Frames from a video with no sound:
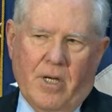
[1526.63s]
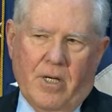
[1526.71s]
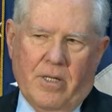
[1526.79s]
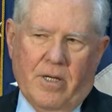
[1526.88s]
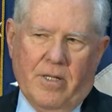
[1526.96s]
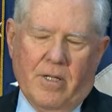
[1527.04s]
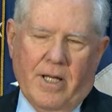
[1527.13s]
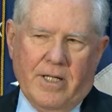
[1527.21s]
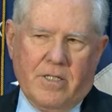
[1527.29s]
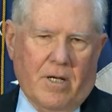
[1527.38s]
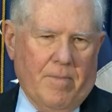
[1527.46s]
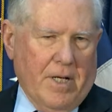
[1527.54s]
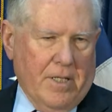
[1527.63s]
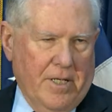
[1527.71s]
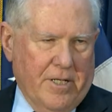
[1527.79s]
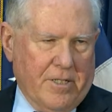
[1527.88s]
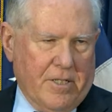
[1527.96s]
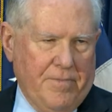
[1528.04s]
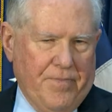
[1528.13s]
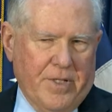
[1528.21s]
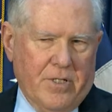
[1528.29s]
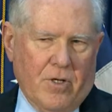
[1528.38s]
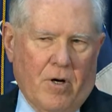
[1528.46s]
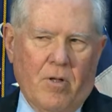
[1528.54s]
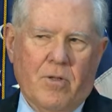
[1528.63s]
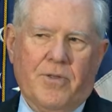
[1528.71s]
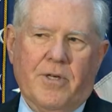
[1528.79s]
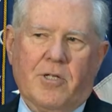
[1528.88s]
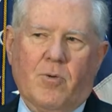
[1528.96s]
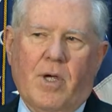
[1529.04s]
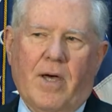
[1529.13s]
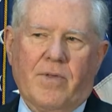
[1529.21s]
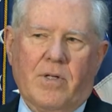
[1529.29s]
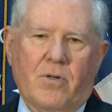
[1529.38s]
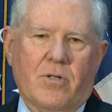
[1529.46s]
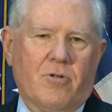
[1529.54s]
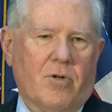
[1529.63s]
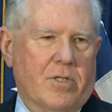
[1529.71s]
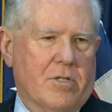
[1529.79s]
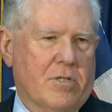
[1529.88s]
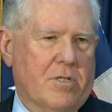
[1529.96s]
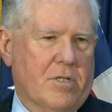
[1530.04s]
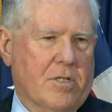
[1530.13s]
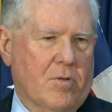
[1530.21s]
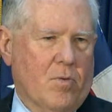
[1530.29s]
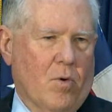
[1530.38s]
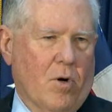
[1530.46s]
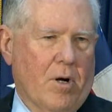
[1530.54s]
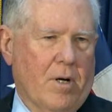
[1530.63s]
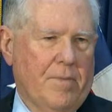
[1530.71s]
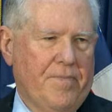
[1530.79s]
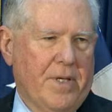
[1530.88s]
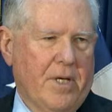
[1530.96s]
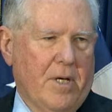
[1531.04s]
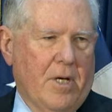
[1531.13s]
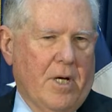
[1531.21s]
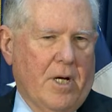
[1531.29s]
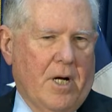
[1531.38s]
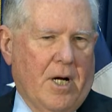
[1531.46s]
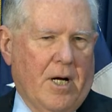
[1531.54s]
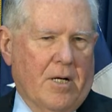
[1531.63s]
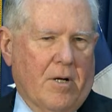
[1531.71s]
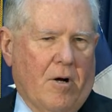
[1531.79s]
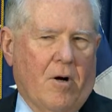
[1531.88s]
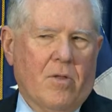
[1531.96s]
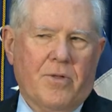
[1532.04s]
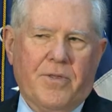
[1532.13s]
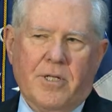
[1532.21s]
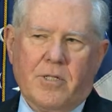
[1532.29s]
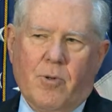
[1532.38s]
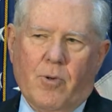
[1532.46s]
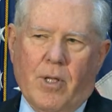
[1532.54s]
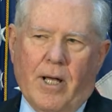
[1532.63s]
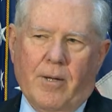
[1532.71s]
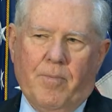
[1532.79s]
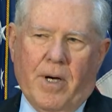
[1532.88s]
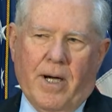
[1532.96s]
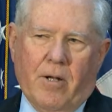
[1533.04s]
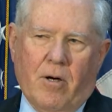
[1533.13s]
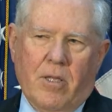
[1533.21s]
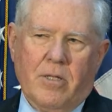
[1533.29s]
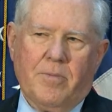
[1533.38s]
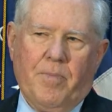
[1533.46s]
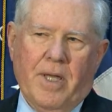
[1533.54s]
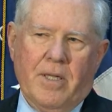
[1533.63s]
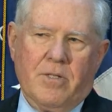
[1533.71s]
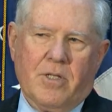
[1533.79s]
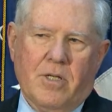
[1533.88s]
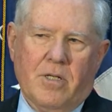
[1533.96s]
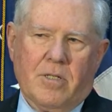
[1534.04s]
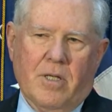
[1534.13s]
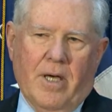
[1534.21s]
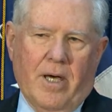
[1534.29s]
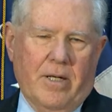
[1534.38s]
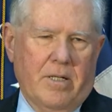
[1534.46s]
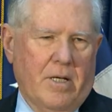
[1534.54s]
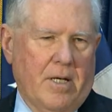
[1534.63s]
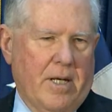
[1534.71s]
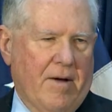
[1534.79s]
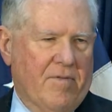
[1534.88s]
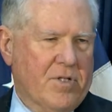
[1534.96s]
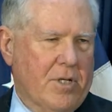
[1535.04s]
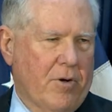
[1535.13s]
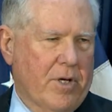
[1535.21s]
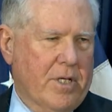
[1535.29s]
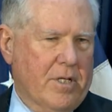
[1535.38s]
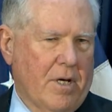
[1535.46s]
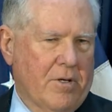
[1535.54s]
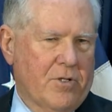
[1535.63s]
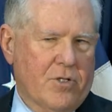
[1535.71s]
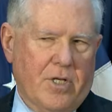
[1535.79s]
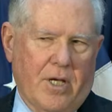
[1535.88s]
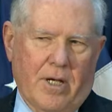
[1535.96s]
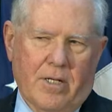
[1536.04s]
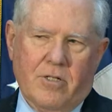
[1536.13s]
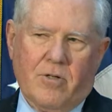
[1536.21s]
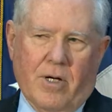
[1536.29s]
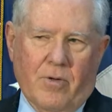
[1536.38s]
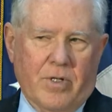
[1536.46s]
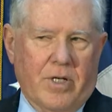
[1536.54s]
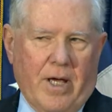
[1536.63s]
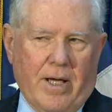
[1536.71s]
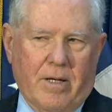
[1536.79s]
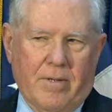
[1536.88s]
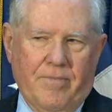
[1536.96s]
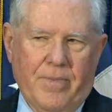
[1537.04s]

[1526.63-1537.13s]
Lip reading: And then last on my list is all the things we have to do to transition to war. All the things we rely upon, all the dependencies that an adversary can understand and try to attack.